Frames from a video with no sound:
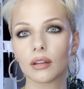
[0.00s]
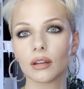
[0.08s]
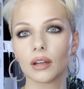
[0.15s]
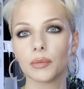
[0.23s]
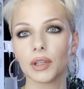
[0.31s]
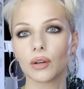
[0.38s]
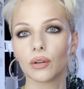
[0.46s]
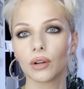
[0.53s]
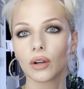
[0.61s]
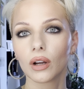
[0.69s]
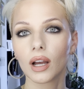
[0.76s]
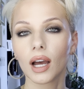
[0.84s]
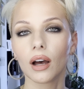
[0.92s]
I mean,
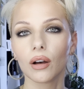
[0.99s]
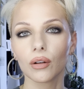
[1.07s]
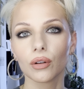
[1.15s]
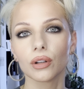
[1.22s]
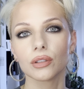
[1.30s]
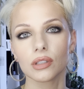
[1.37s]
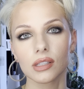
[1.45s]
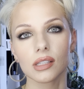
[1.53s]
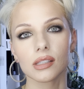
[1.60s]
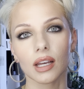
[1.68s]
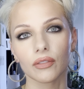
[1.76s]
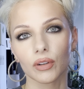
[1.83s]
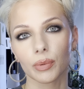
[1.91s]
how gorgeous is
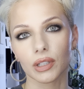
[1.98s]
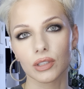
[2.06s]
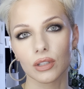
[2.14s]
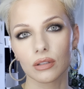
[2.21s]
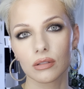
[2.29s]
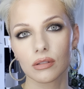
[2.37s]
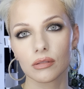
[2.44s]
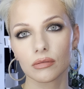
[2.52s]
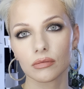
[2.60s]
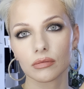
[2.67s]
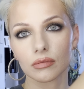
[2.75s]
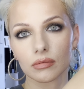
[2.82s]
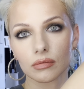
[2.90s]
that for pictures?
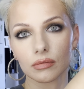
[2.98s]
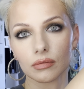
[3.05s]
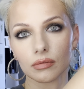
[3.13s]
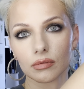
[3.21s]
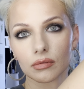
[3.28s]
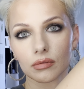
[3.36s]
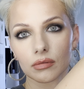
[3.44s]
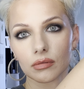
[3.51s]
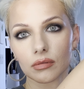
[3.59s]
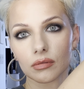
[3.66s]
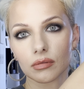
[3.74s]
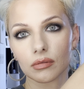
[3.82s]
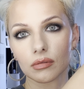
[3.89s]

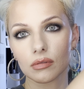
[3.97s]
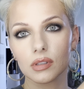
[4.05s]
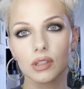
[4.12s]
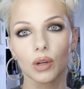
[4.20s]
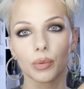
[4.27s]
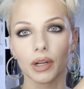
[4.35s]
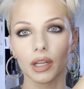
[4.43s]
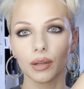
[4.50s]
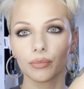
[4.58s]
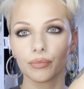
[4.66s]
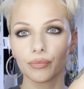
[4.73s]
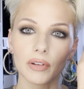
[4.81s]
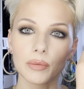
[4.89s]
So pretty.
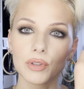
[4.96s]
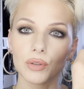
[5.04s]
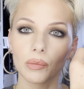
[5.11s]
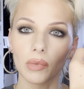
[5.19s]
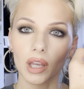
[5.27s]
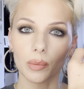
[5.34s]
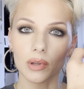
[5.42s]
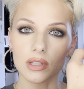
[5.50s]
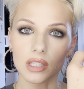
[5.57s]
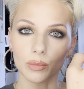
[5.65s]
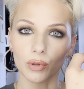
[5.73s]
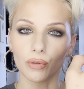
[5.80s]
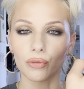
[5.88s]
If I'm doing makeup on
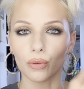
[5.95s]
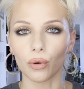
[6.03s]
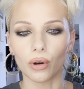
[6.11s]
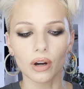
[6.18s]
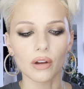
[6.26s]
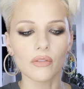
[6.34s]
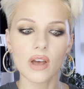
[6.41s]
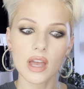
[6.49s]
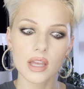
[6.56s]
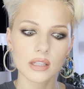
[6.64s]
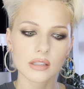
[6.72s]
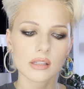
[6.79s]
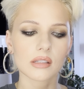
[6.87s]
someone for
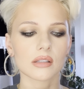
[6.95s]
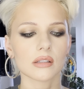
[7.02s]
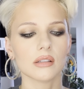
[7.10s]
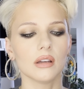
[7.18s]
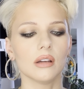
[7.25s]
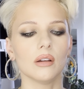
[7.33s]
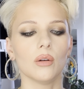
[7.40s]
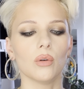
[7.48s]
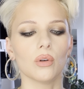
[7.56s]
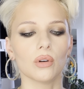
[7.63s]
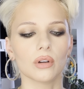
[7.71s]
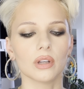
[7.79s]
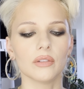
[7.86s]
events
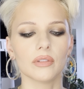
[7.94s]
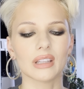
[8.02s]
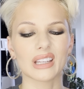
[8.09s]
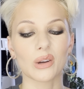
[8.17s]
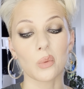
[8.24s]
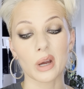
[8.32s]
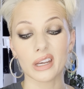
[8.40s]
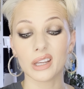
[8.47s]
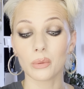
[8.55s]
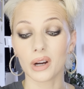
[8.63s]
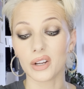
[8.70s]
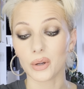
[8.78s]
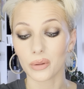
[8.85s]
or even like a wedding
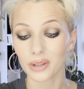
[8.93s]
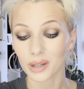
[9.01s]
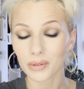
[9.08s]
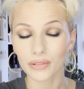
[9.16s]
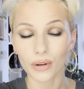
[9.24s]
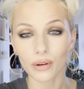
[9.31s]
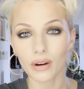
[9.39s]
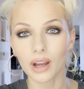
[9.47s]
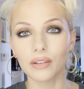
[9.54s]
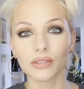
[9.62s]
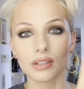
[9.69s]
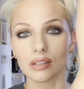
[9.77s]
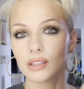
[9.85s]
where I know they're gonna be
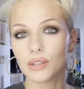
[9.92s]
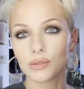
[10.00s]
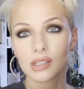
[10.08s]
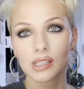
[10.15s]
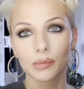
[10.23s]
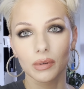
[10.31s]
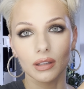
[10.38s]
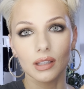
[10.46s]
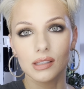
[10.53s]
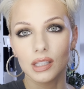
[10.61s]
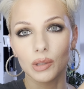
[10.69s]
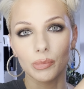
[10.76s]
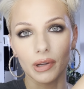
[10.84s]
photographed, using something like this
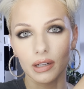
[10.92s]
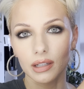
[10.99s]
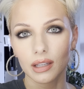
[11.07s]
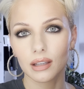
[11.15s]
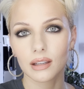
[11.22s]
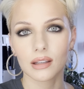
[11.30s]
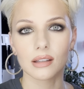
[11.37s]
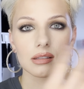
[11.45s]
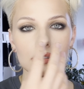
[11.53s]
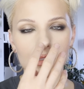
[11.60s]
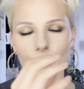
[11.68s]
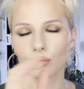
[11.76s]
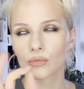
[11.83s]
on the body
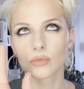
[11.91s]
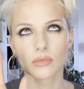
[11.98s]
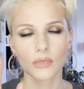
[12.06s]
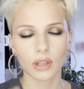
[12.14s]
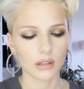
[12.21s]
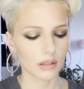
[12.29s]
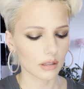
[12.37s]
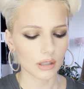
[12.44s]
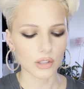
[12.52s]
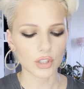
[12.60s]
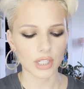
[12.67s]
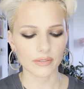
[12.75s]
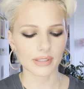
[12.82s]
is
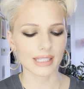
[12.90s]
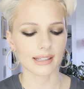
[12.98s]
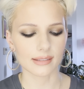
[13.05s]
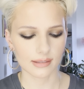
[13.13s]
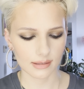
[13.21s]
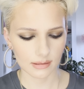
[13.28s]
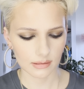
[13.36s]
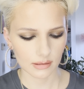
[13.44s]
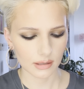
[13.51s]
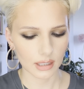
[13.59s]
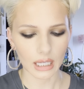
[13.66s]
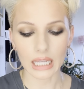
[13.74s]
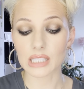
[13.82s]
chef's kiss.
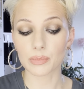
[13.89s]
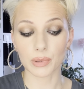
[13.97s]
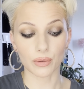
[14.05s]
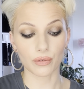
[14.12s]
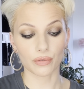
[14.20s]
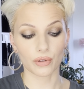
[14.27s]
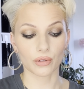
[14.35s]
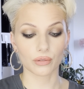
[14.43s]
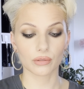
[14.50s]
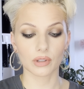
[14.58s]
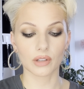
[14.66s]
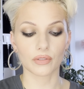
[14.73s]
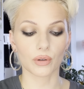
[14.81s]
It's beautiful.
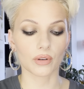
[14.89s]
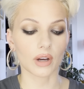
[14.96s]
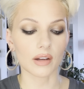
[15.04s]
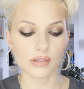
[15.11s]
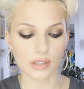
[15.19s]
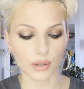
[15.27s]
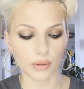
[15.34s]
It photographs so